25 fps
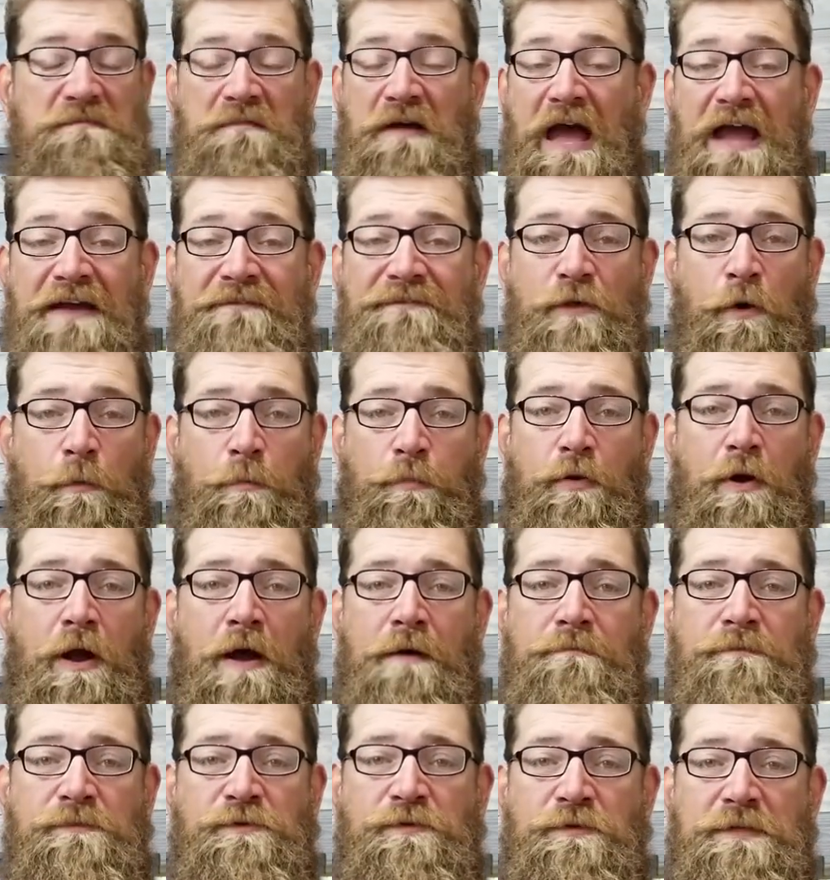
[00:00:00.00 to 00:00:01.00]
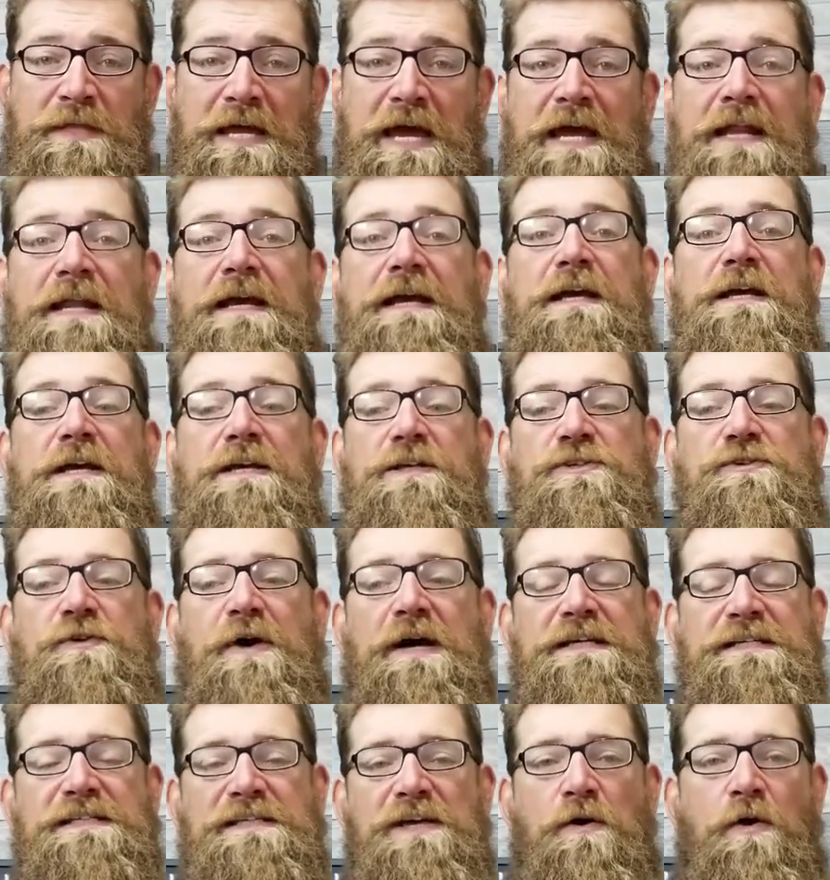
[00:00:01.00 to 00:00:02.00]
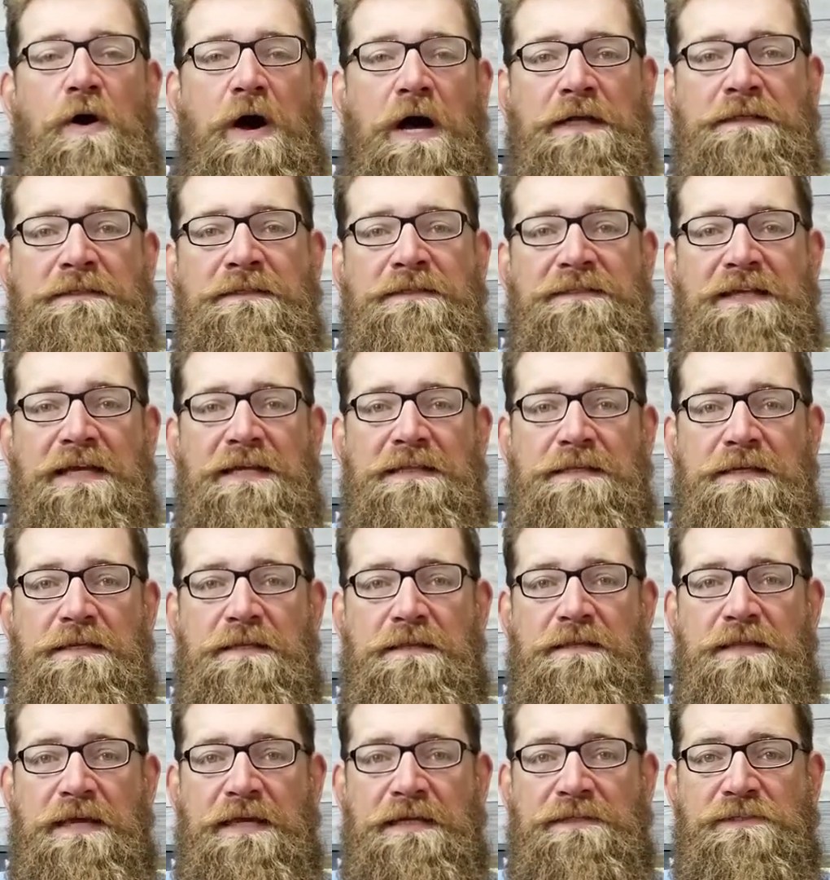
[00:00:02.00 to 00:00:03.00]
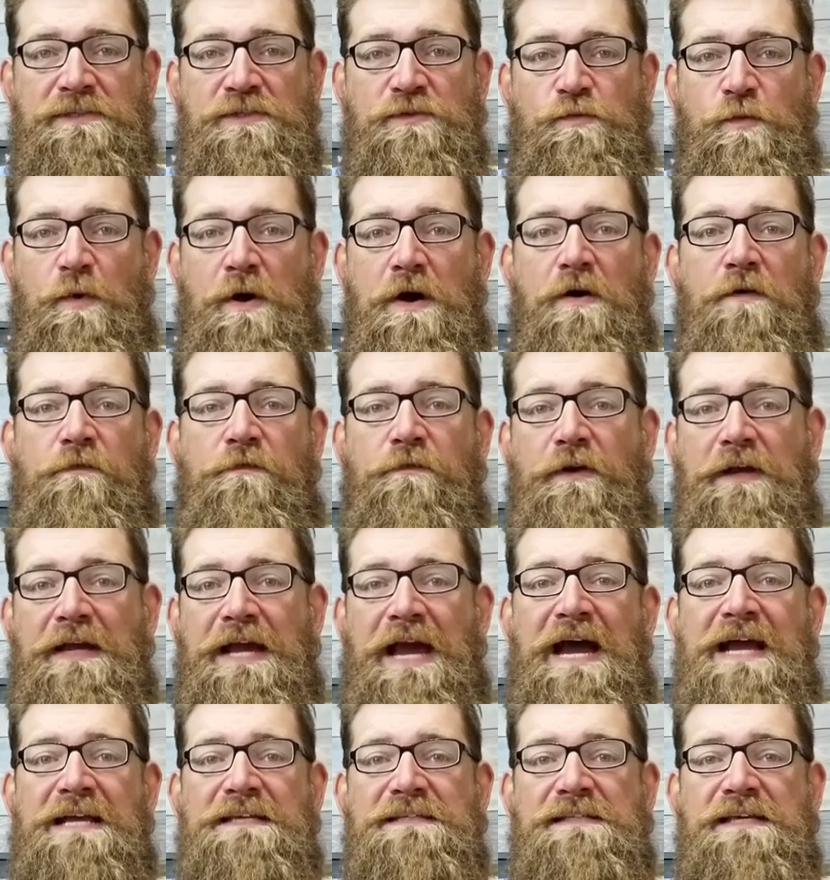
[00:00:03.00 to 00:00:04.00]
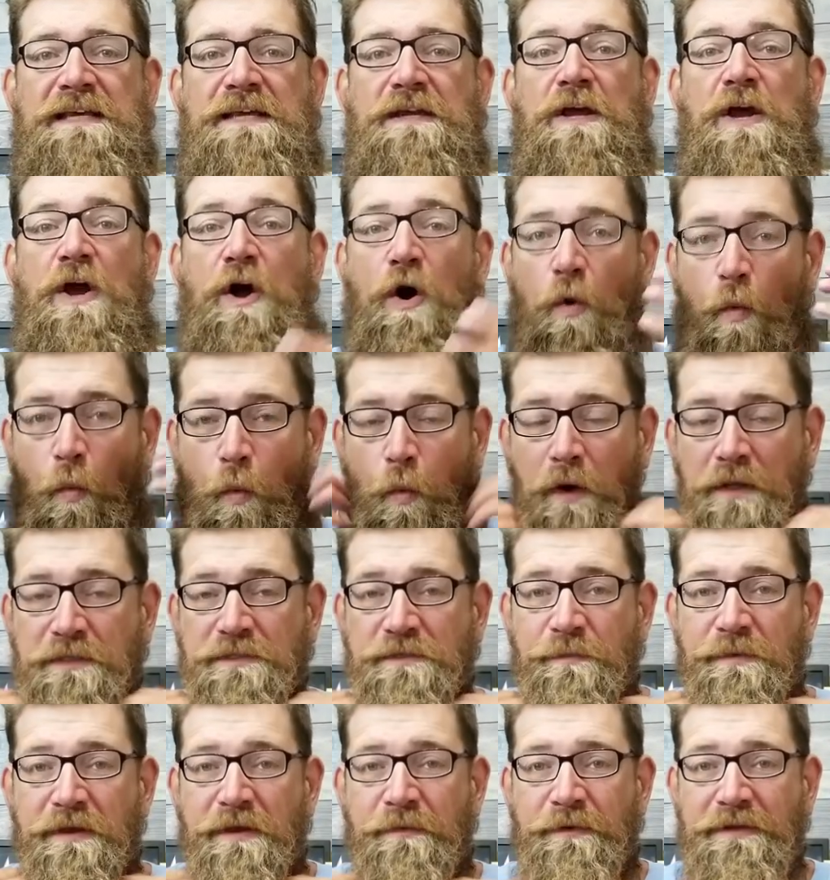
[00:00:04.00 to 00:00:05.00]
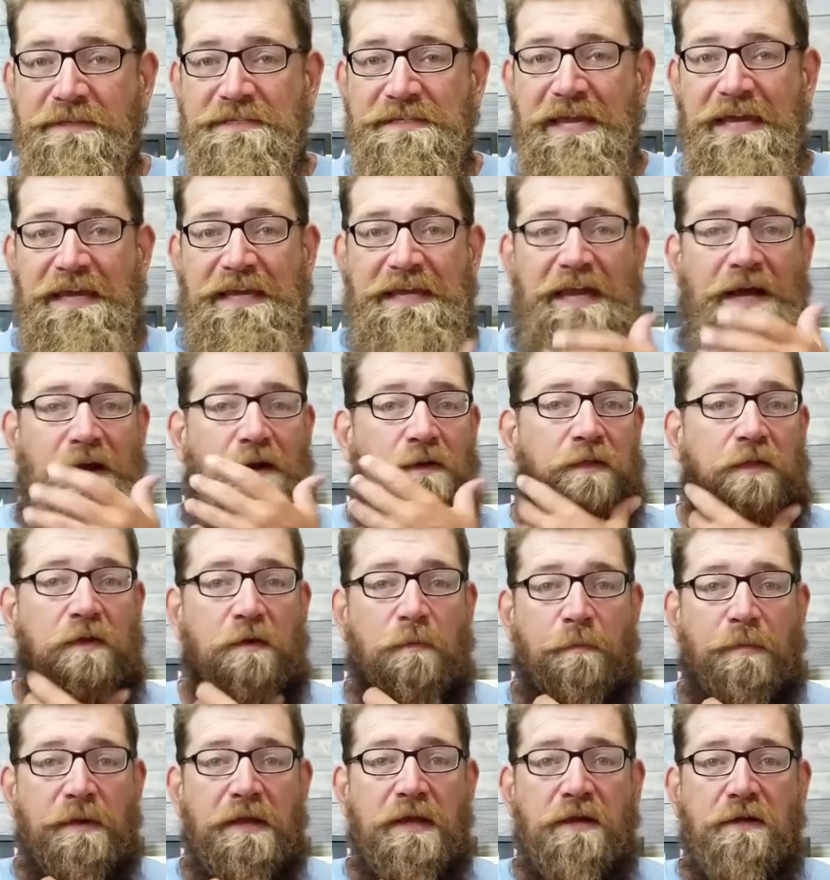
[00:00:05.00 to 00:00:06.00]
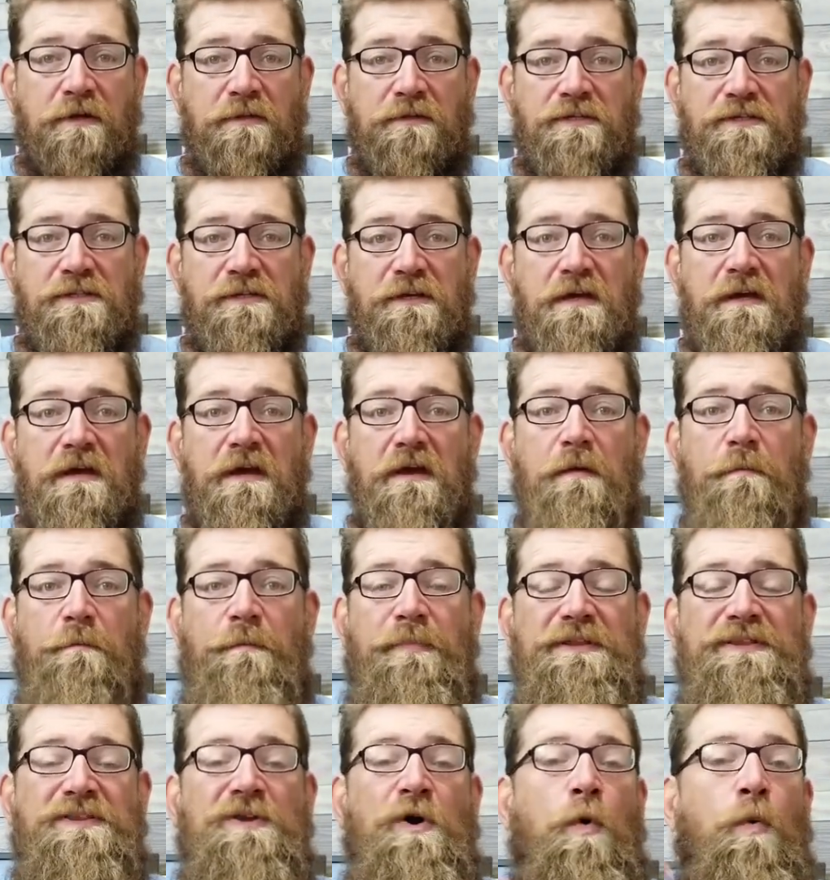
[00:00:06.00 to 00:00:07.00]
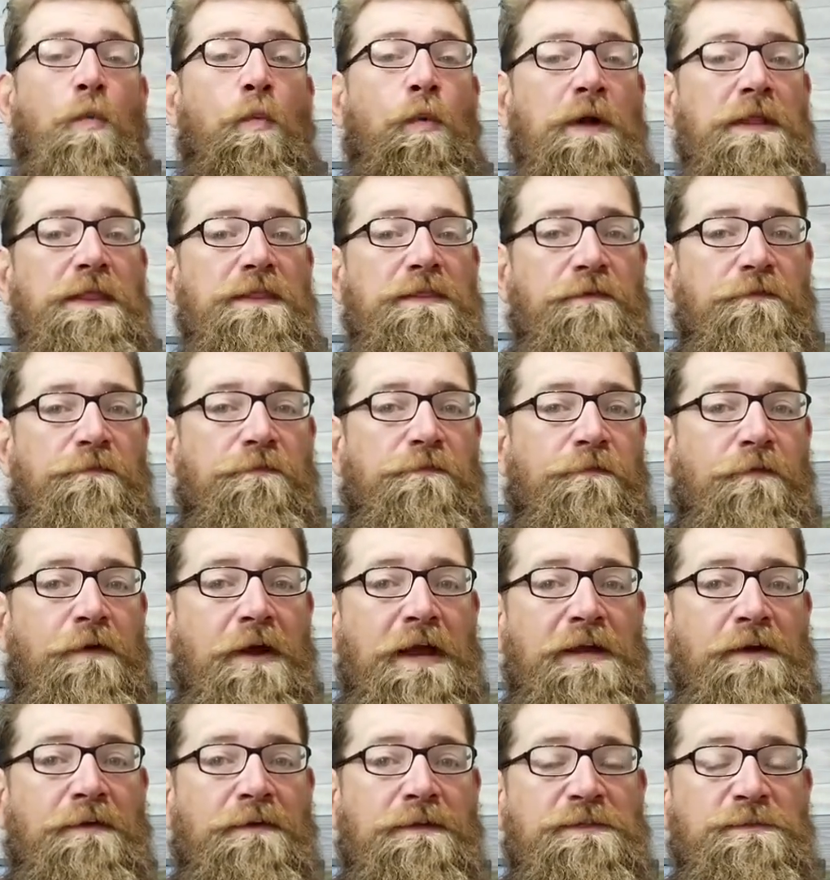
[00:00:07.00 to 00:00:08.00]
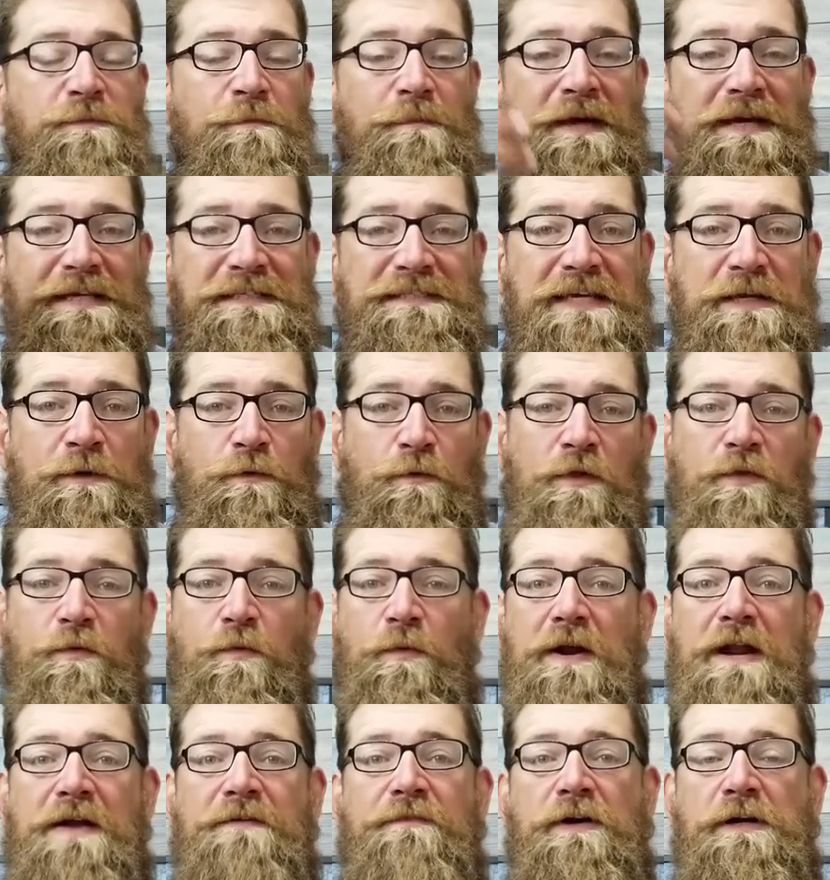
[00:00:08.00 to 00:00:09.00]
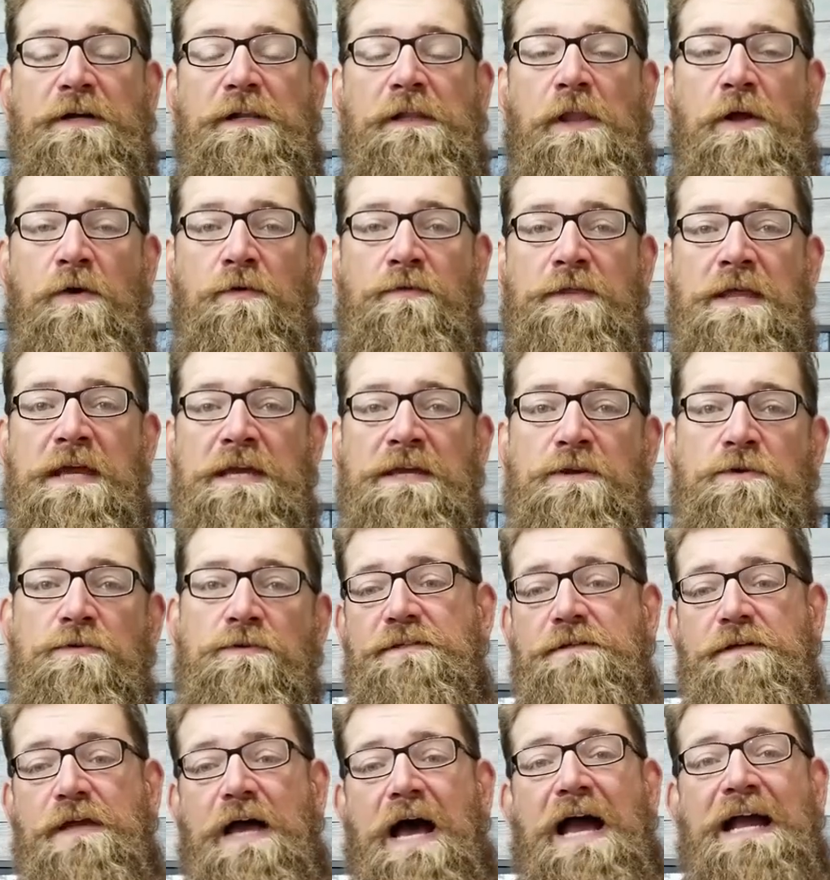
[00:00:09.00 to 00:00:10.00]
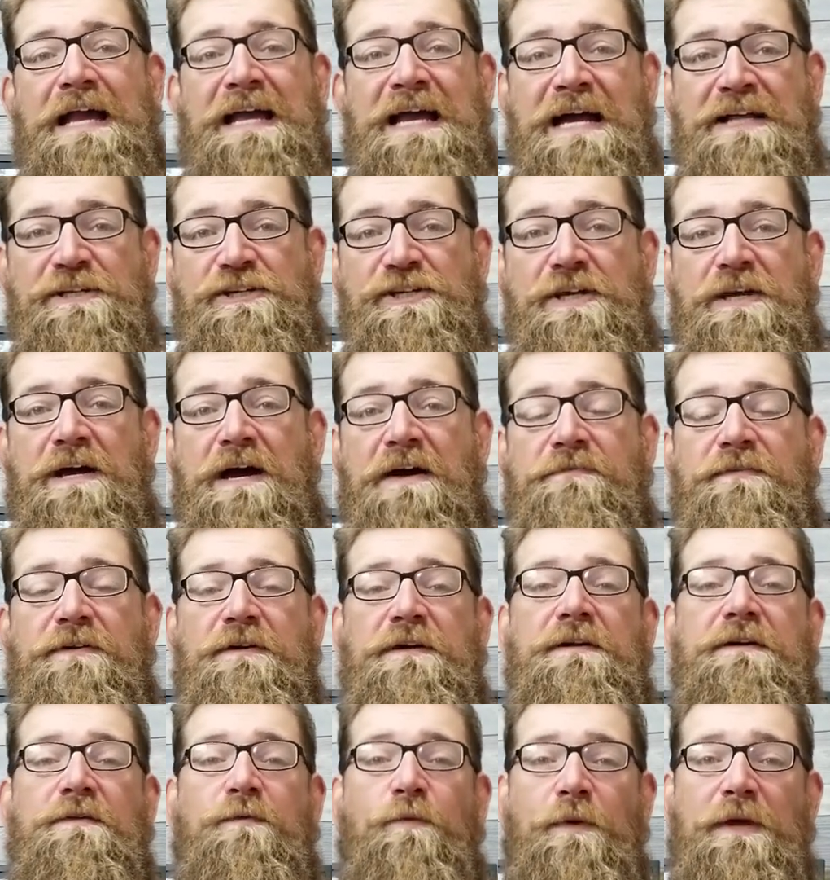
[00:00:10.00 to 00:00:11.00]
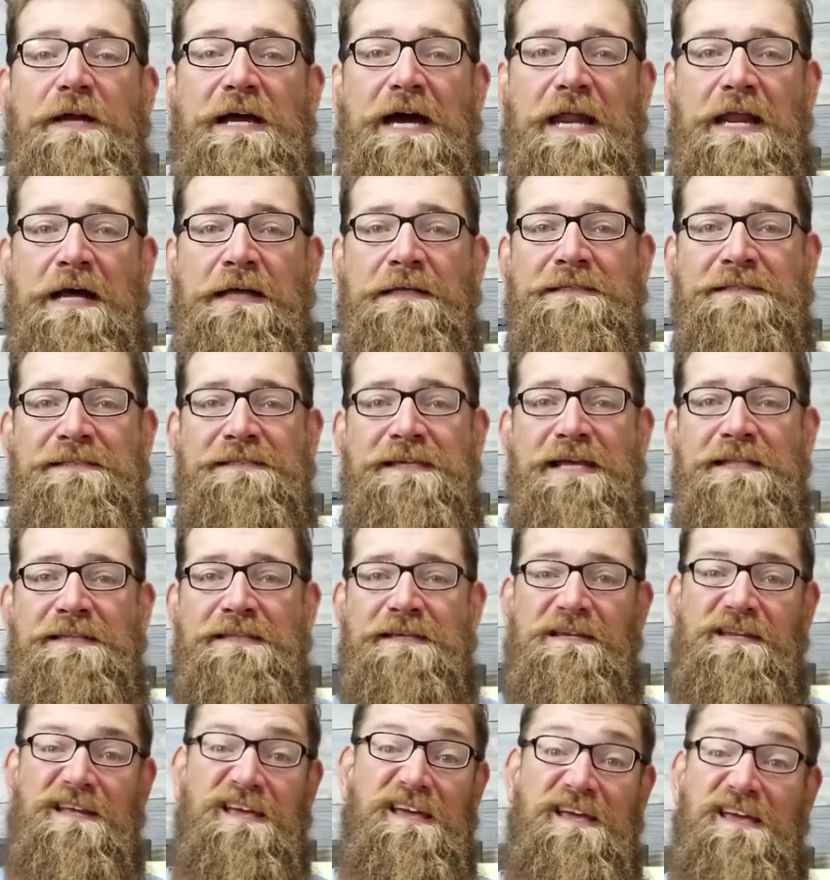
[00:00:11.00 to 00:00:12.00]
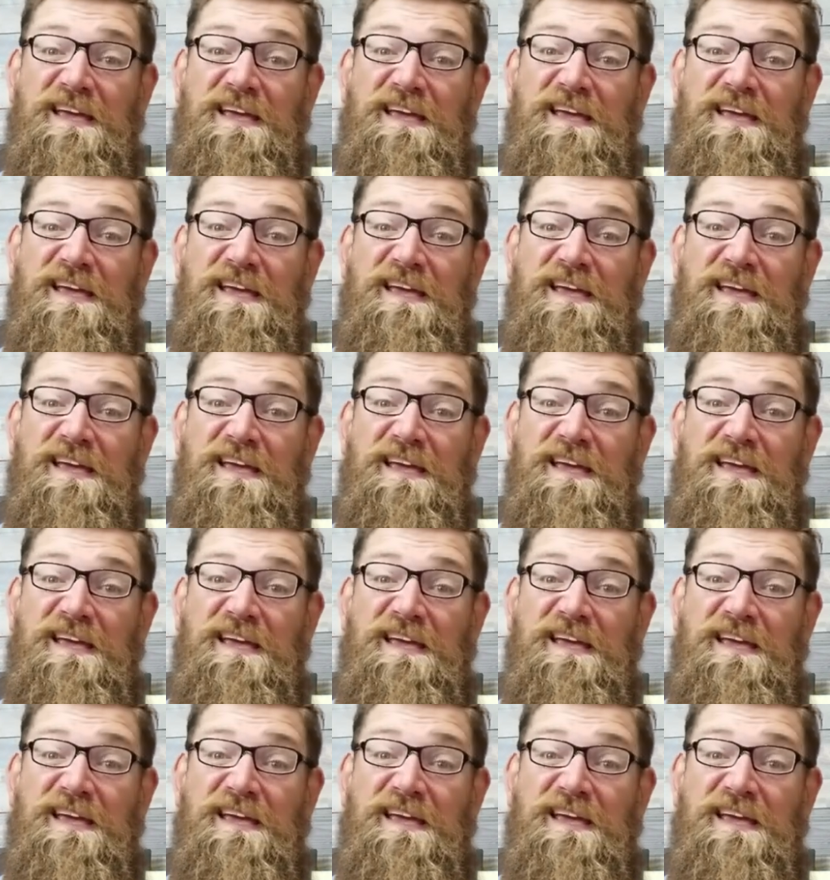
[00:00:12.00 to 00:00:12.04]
I have no problems with that. So I sell unscented things as well for guys that want to be able to take care of their beards, but don't want the fragrance mixing with whatever cologne they use. I got you covered. We got unscented.